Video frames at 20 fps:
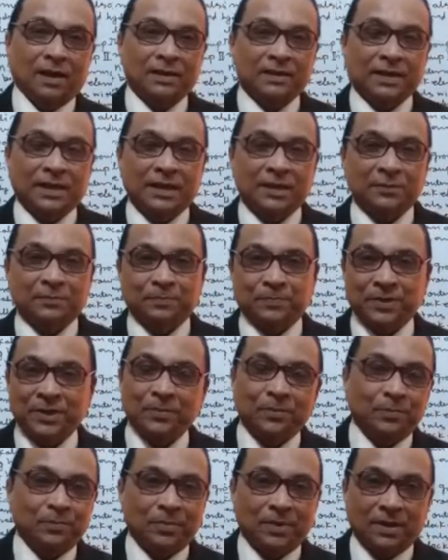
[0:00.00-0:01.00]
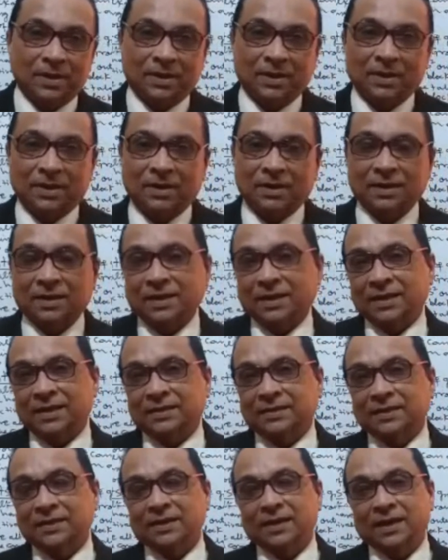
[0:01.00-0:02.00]
it has P uh,
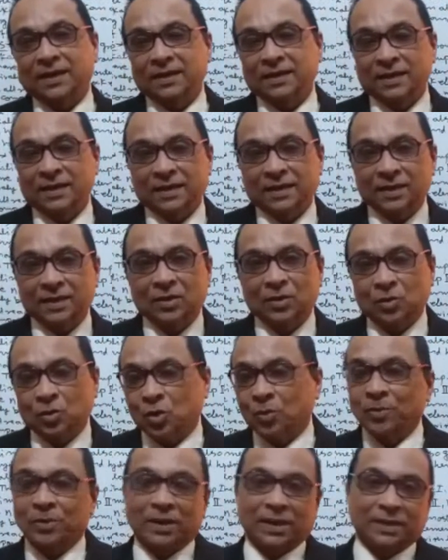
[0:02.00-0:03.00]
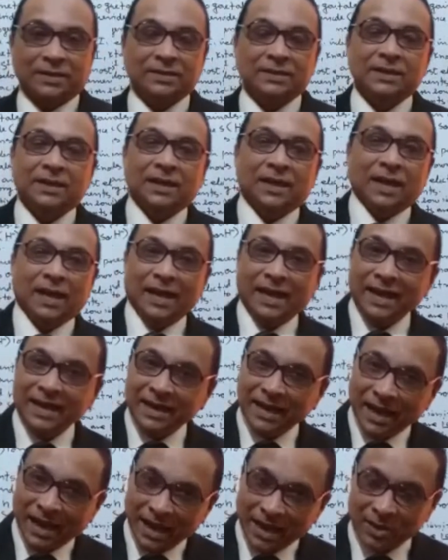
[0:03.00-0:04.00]
character and in noble gas.
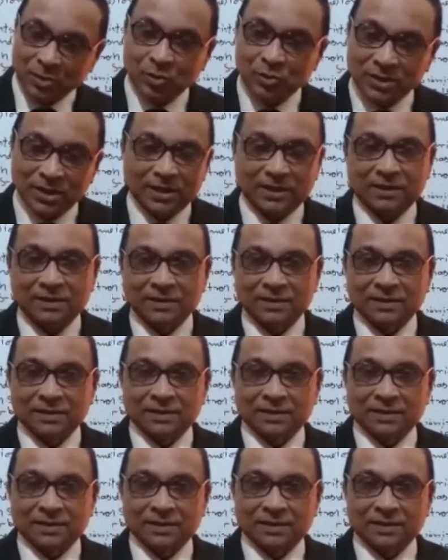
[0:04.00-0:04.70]
And hydrogen